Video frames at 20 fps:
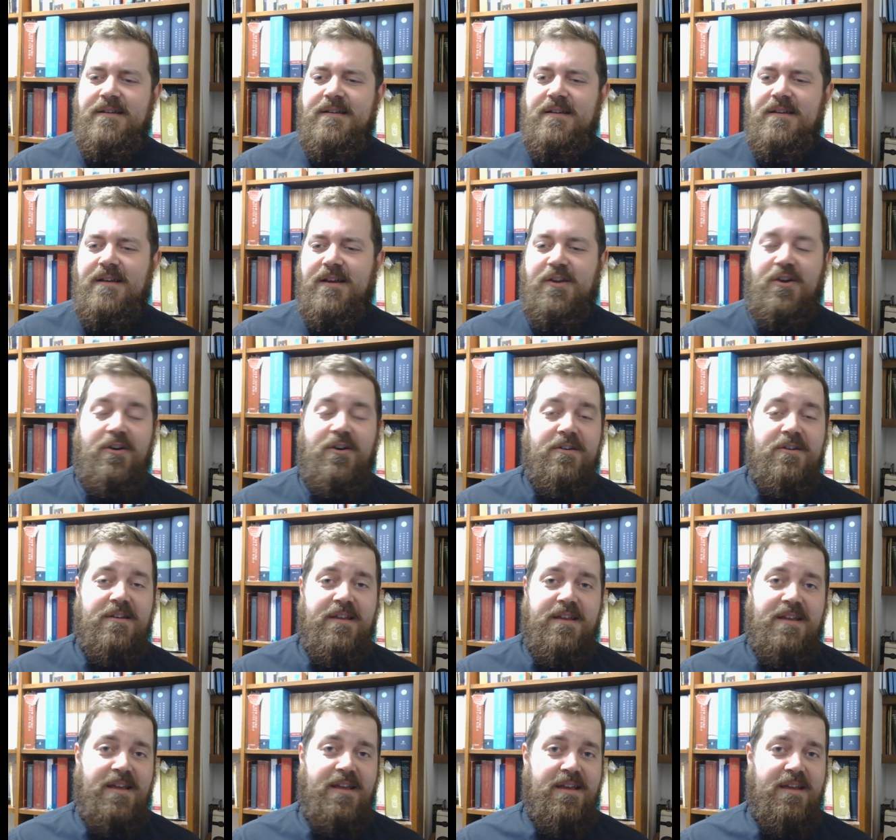A
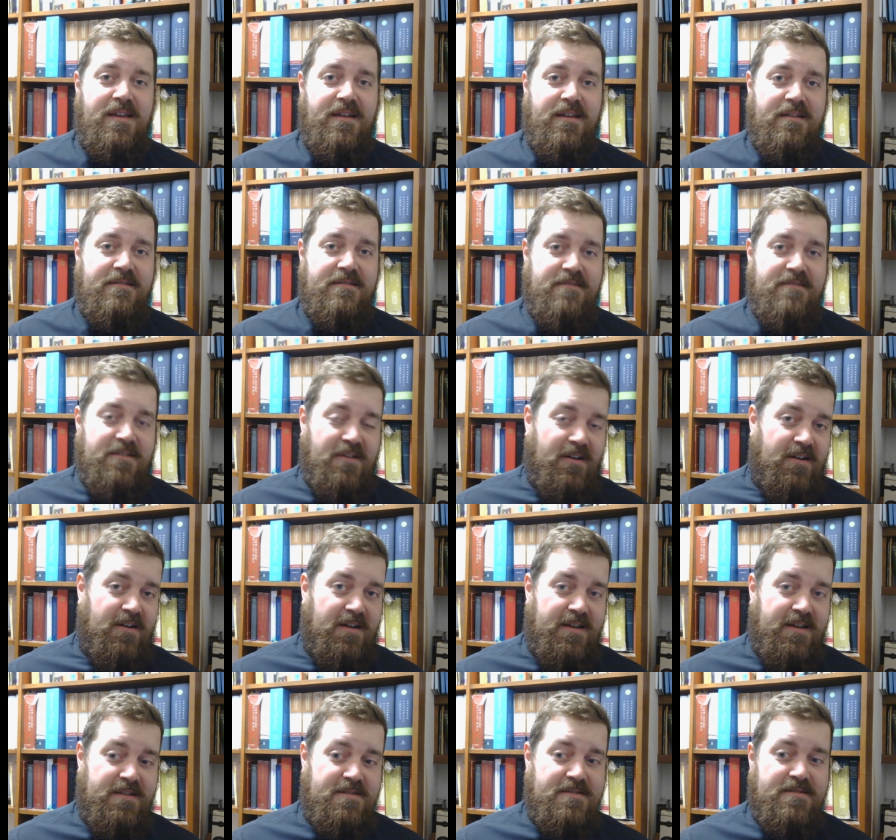godly king
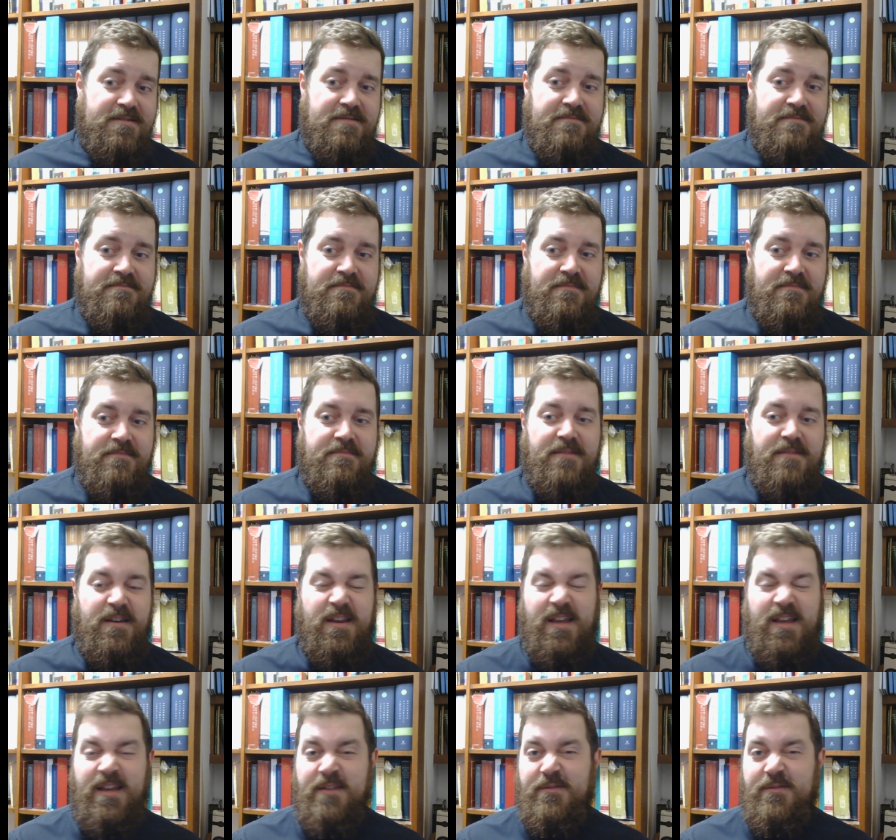dies, an
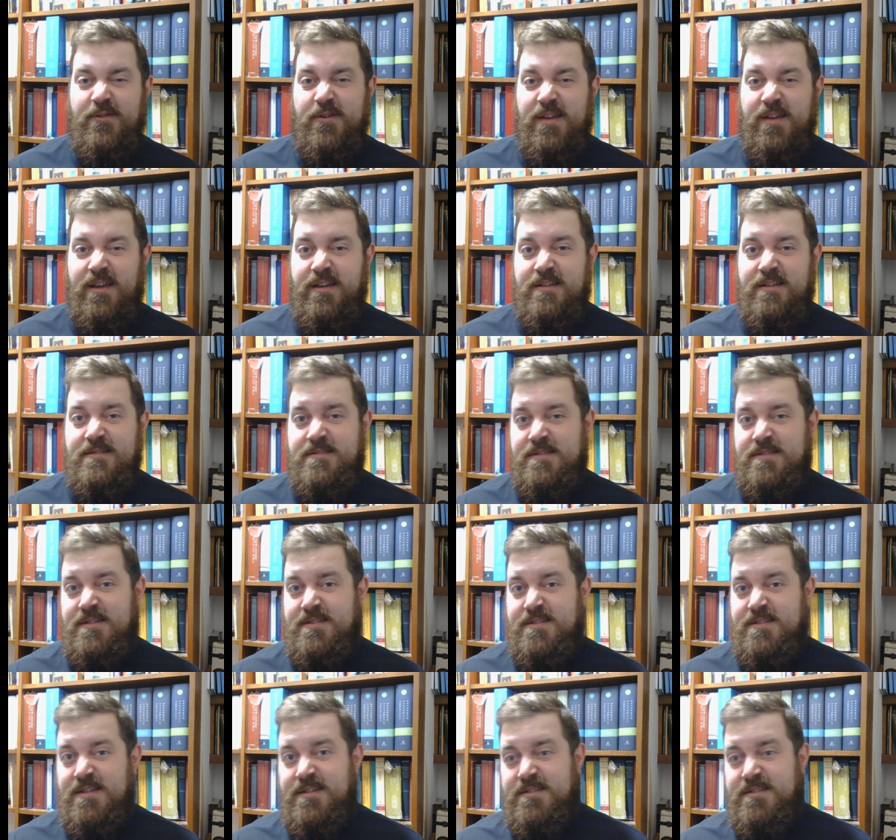evil king
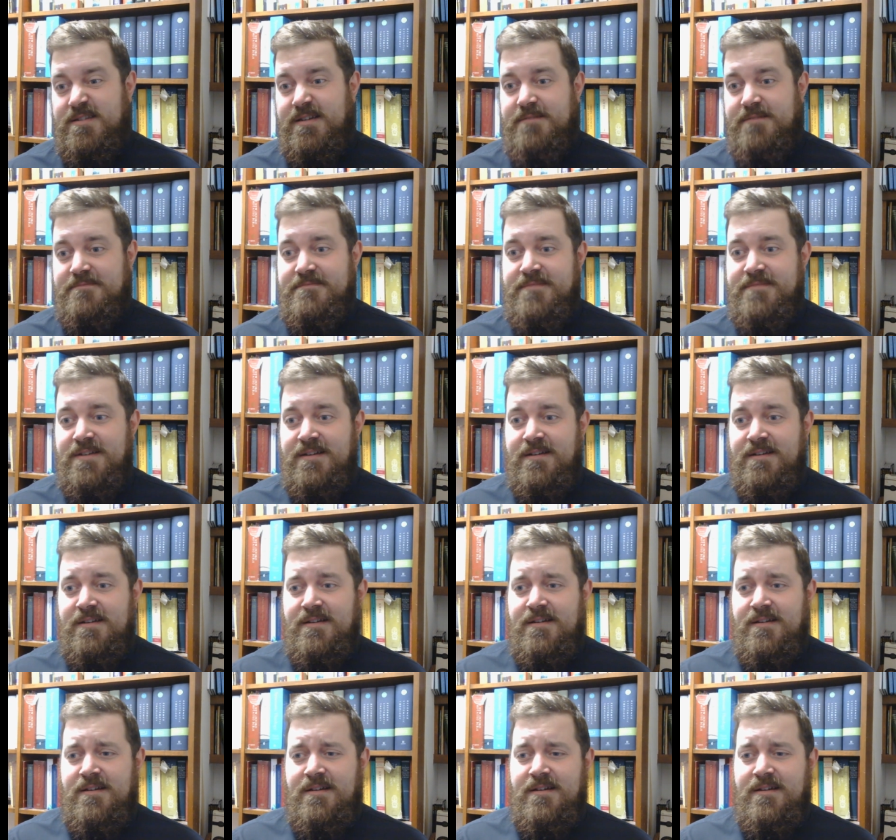succeeds him.
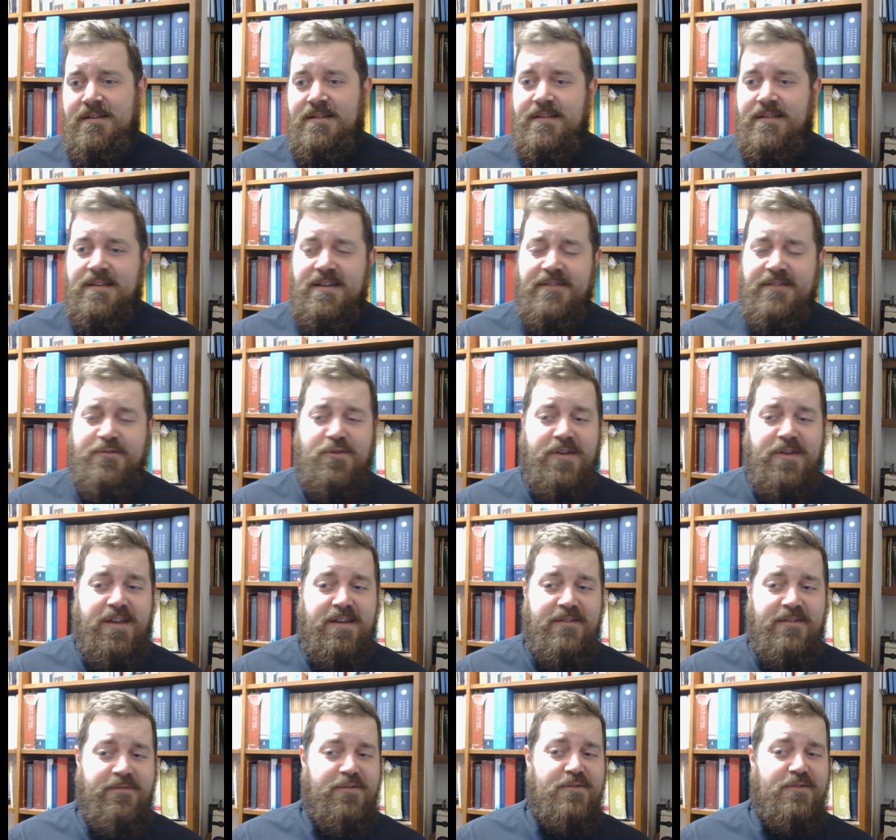The evil
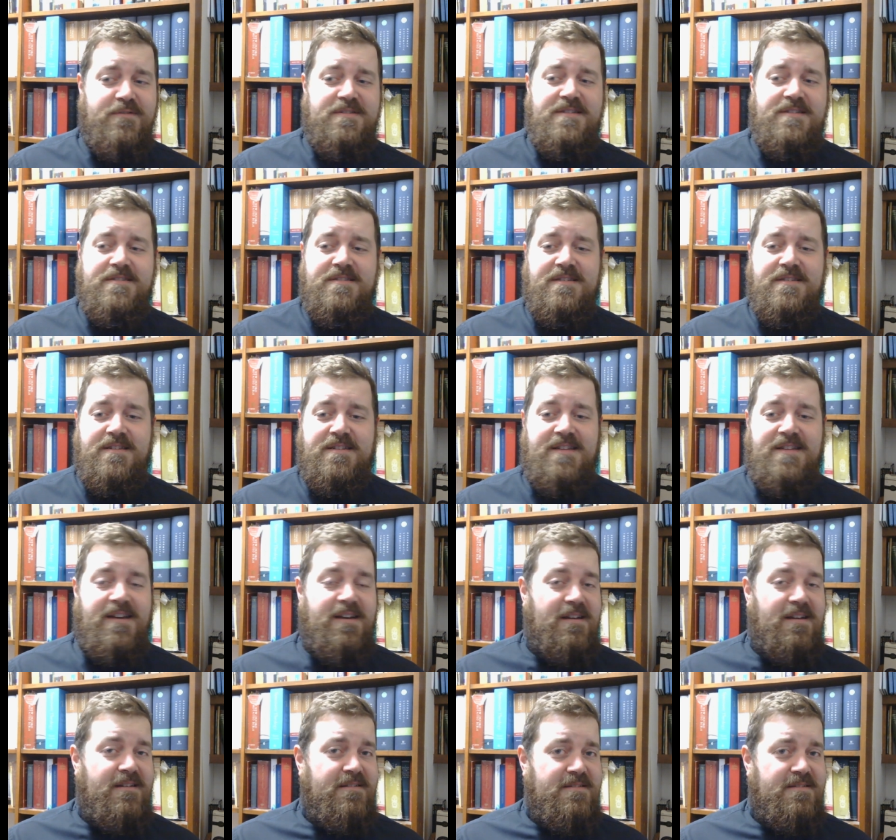king falls into the
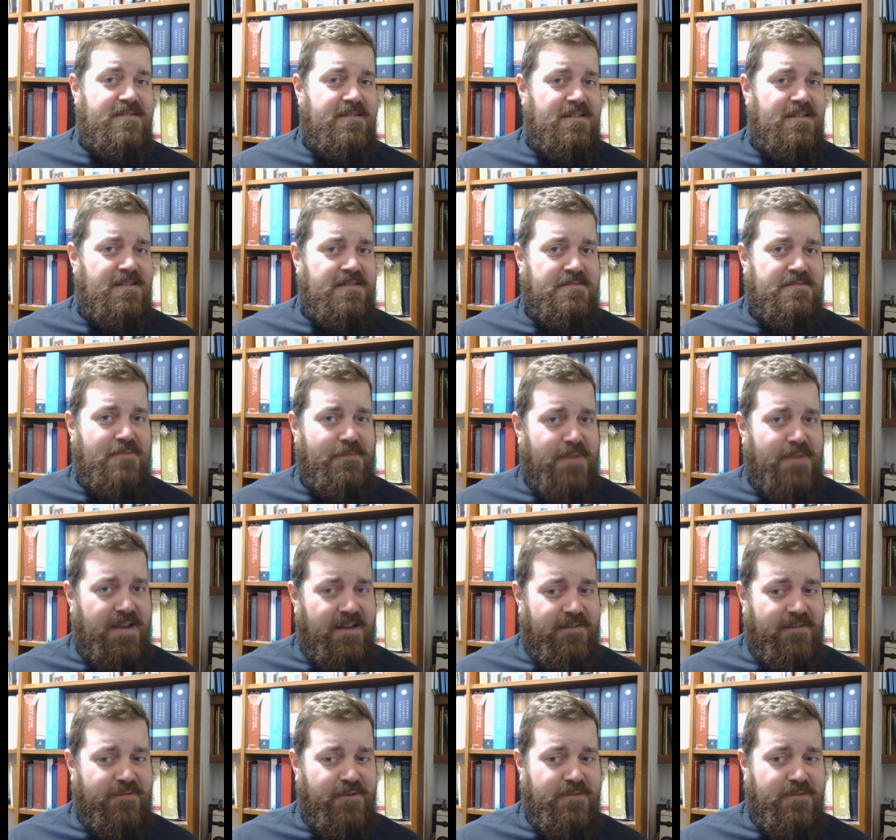darkness he has
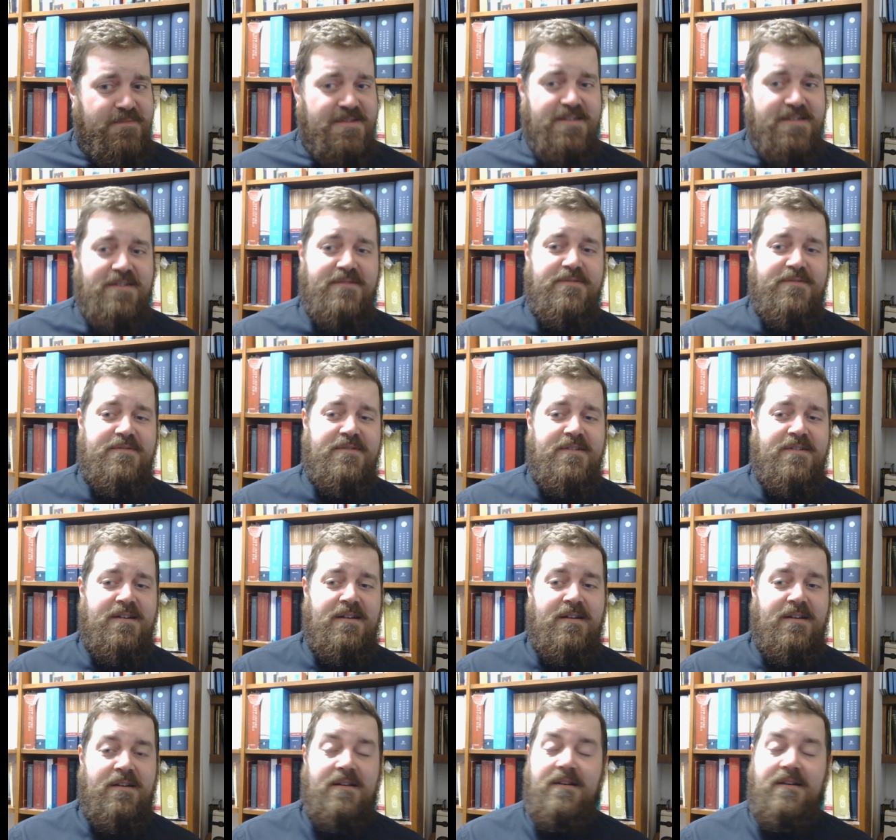prepared for himself,
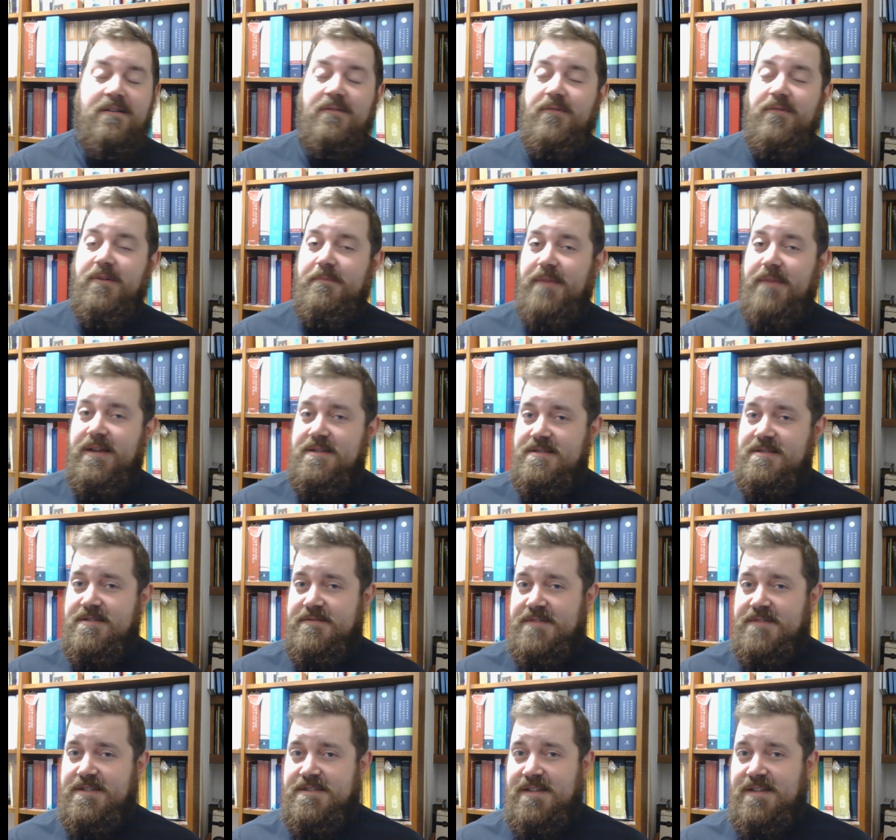repents
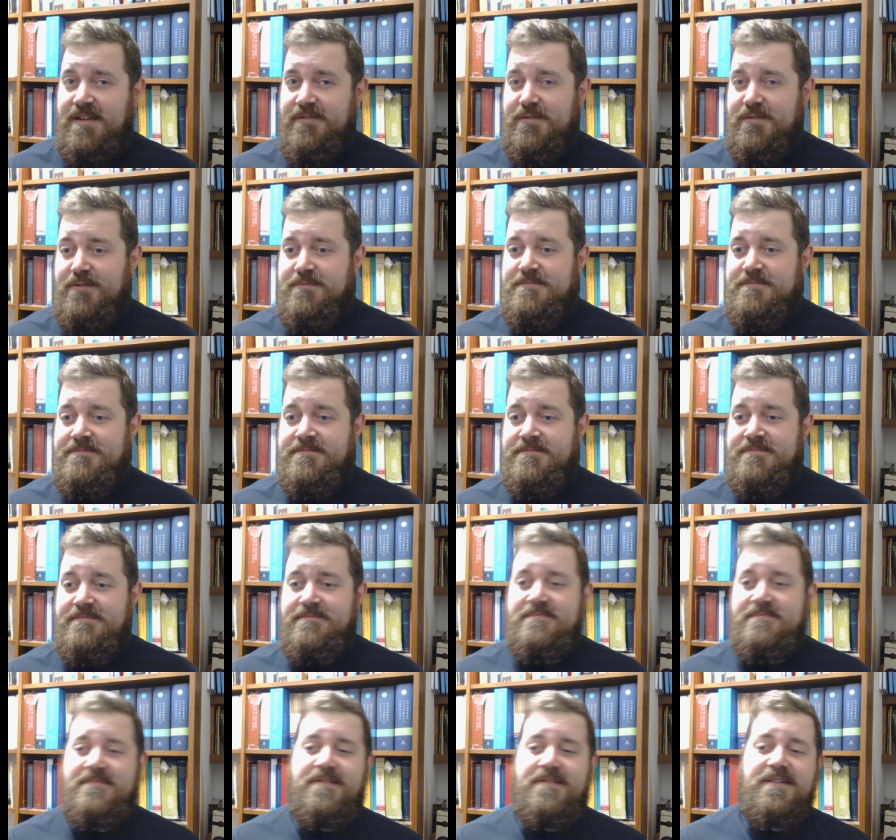of his evil,
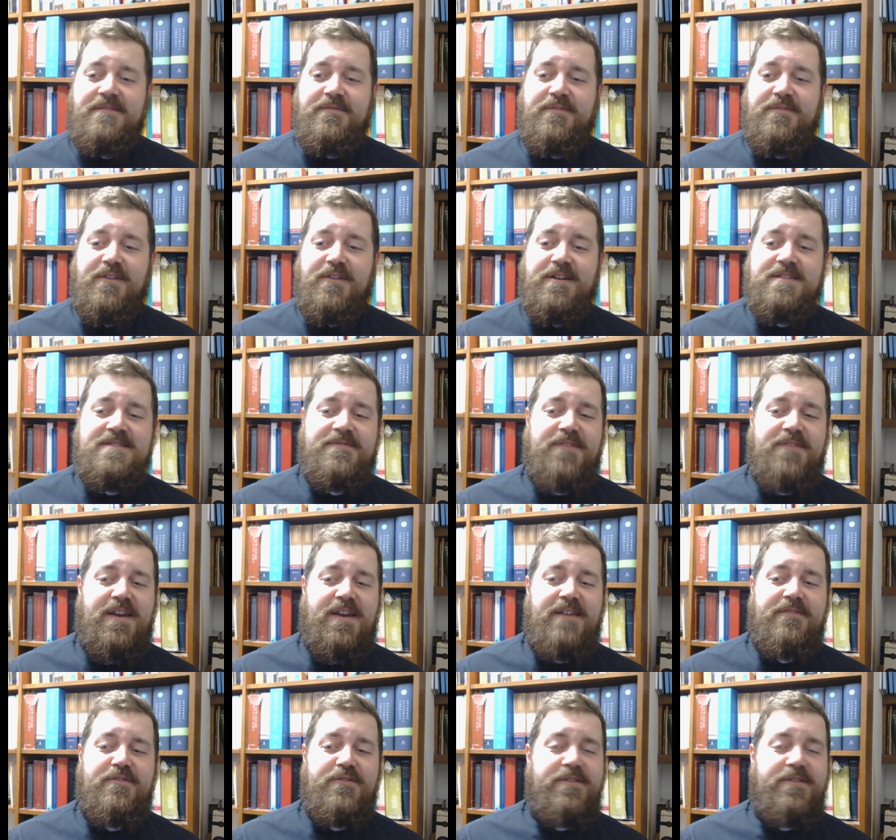and finds
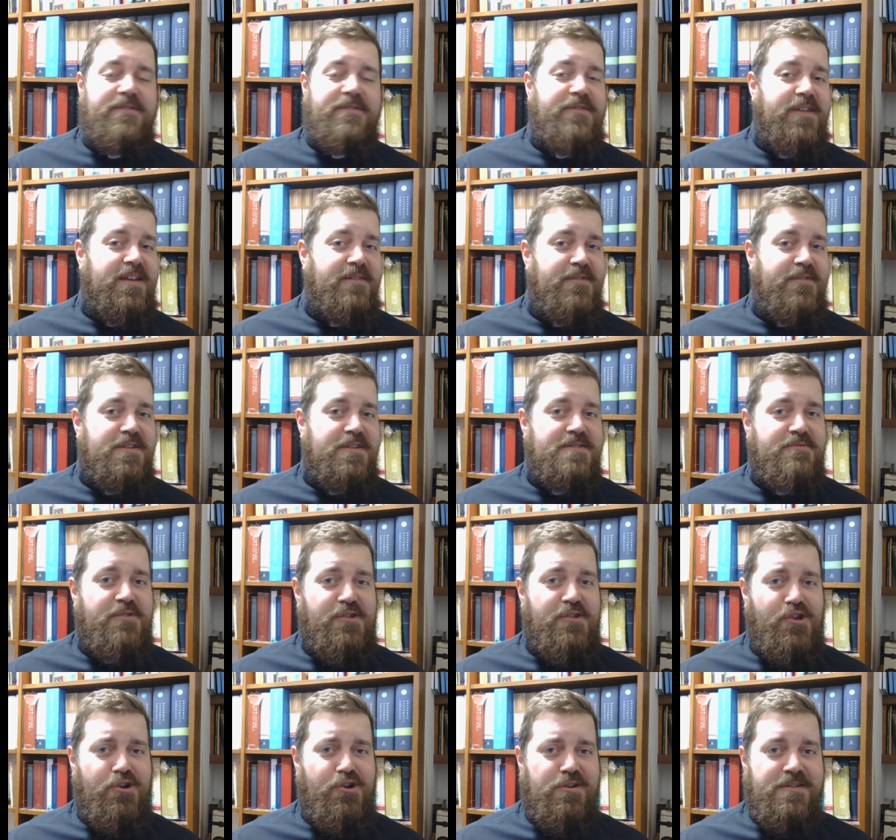favour and forgiveness
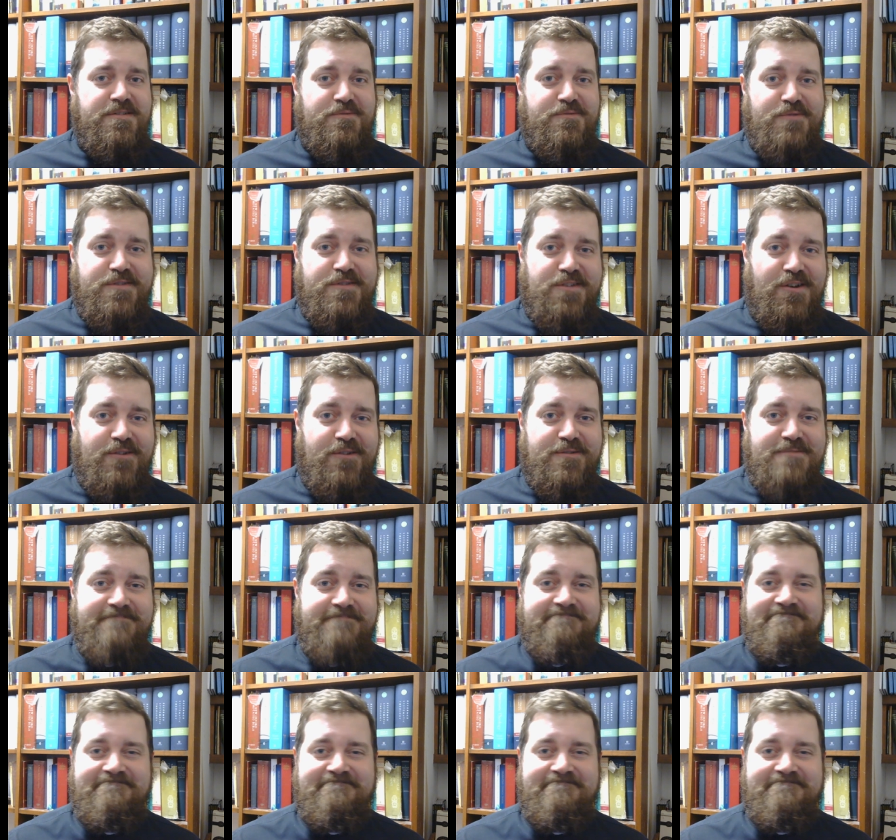with God as a result.